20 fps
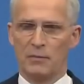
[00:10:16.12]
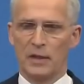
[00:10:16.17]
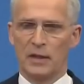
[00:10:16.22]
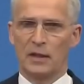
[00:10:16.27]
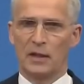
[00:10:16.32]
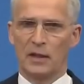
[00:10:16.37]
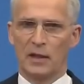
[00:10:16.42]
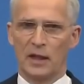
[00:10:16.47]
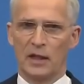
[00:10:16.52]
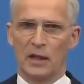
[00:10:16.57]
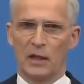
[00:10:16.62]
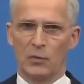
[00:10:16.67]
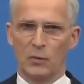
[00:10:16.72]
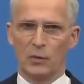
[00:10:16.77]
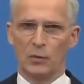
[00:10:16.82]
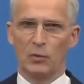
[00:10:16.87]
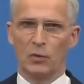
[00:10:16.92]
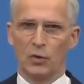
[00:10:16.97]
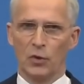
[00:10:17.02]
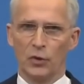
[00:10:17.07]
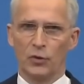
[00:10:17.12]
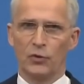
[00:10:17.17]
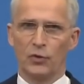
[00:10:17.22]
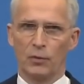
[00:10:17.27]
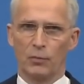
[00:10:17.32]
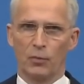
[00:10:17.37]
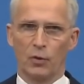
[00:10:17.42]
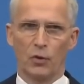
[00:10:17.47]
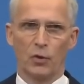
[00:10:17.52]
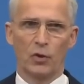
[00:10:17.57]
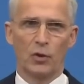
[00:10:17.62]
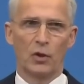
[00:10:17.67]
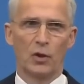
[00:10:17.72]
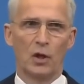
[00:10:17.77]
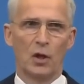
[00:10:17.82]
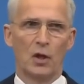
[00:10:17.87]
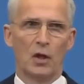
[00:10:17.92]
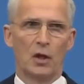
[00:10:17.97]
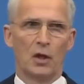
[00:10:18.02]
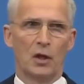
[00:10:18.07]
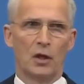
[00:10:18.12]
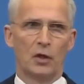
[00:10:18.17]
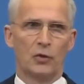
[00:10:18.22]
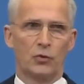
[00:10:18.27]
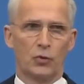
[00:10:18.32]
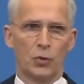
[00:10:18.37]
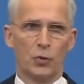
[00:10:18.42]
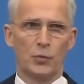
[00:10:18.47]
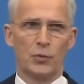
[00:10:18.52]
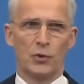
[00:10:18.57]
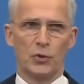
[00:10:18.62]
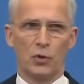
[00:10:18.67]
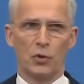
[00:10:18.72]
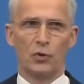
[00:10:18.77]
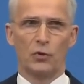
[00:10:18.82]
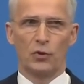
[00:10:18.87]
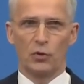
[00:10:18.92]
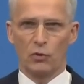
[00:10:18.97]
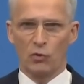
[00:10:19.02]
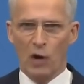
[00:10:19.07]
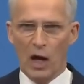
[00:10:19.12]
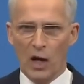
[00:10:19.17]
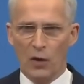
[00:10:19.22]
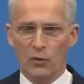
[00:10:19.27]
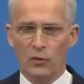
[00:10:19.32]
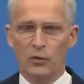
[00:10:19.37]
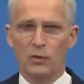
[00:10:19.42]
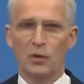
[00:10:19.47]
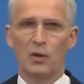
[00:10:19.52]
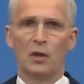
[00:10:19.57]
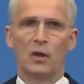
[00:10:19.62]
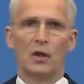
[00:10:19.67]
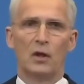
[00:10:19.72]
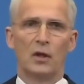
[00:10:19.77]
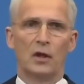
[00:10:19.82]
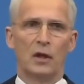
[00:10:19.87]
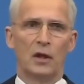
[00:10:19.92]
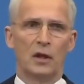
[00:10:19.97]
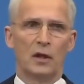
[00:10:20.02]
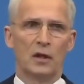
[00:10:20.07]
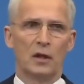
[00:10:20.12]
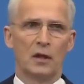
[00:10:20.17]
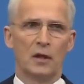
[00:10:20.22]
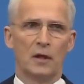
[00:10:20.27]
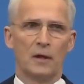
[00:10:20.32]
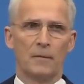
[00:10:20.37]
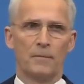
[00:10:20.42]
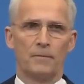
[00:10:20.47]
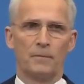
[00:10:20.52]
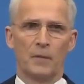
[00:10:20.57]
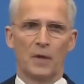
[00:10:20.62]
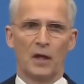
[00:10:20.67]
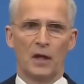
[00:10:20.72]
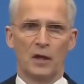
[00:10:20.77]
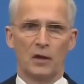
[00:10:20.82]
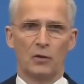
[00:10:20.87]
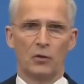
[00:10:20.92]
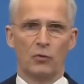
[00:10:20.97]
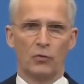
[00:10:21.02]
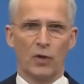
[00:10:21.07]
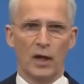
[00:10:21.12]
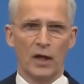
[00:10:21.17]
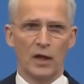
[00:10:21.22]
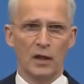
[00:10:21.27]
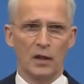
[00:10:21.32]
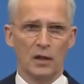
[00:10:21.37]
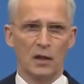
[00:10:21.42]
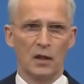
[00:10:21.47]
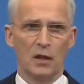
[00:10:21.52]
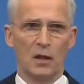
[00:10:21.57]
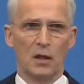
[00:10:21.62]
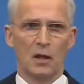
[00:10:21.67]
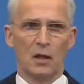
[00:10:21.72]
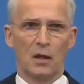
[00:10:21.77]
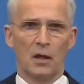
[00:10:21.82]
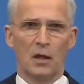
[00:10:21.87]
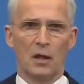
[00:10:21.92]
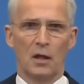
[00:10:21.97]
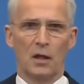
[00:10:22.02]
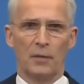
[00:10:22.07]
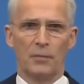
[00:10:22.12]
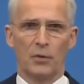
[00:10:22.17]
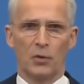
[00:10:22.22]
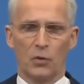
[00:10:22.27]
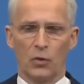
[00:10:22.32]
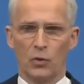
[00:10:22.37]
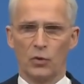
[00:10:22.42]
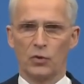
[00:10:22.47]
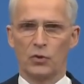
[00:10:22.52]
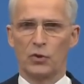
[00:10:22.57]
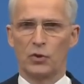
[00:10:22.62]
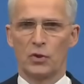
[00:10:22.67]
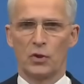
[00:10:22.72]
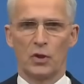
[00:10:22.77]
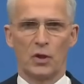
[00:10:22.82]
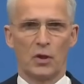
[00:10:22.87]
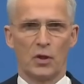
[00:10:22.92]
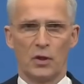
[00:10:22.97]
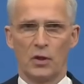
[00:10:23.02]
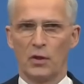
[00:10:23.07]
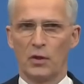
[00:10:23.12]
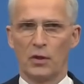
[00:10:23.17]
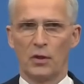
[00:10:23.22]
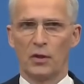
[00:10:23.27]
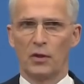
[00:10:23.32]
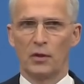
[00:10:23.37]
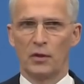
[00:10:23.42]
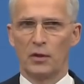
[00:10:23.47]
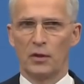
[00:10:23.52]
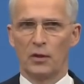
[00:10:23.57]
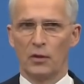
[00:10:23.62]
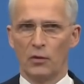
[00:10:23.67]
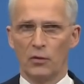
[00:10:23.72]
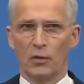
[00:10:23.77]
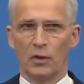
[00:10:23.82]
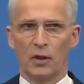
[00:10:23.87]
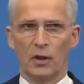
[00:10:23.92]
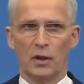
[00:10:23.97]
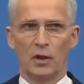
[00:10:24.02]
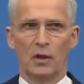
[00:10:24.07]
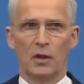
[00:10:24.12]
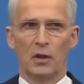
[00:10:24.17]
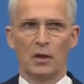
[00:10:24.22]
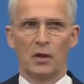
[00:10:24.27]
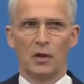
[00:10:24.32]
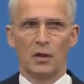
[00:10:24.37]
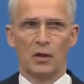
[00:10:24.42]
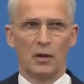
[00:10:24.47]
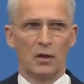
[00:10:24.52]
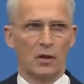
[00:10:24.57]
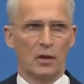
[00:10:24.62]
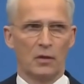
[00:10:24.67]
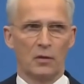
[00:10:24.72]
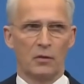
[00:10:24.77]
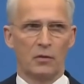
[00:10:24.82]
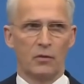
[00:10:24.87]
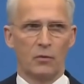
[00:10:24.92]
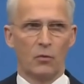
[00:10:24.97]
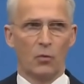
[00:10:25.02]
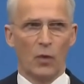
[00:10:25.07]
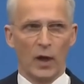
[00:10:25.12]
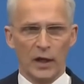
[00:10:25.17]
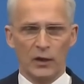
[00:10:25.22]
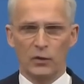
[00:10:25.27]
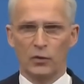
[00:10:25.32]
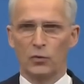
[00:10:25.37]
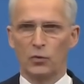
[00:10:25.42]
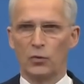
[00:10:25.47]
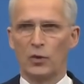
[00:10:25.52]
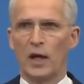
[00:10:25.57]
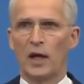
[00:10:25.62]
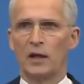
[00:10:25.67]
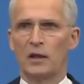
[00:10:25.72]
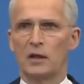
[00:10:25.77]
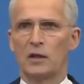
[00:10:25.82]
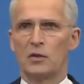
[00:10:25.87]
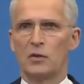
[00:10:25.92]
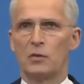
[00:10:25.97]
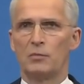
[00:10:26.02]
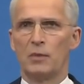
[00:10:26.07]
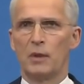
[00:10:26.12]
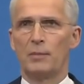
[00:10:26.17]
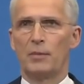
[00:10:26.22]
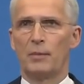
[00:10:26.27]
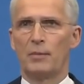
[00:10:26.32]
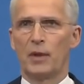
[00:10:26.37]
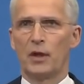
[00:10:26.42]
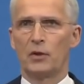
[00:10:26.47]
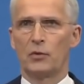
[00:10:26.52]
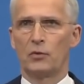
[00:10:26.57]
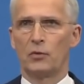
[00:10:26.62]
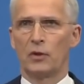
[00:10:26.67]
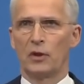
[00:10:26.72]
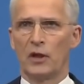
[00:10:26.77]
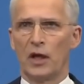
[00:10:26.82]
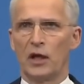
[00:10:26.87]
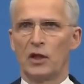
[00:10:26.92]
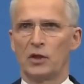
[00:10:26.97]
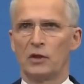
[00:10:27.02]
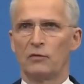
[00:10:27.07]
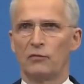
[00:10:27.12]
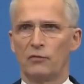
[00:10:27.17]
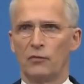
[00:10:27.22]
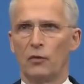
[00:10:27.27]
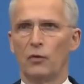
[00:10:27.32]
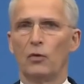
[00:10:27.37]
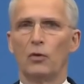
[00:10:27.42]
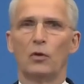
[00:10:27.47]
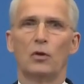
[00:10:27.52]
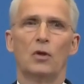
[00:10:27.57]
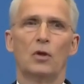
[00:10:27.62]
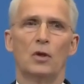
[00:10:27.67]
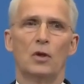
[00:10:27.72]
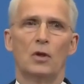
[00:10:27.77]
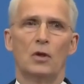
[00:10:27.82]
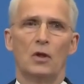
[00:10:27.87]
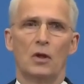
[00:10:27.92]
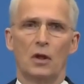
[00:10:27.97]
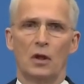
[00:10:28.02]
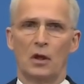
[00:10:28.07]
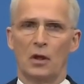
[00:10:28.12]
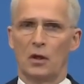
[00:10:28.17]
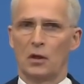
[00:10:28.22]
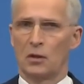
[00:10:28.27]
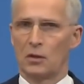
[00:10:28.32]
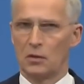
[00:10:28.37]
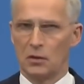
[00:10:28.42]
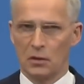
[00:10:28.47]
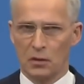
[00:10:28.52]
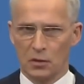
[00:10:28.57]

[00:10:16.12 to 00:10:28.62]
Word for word: have declared that we will not deploy troops on the ground in, um, in Ukraine, because the only way to do that is to be prepared to engage in full uh,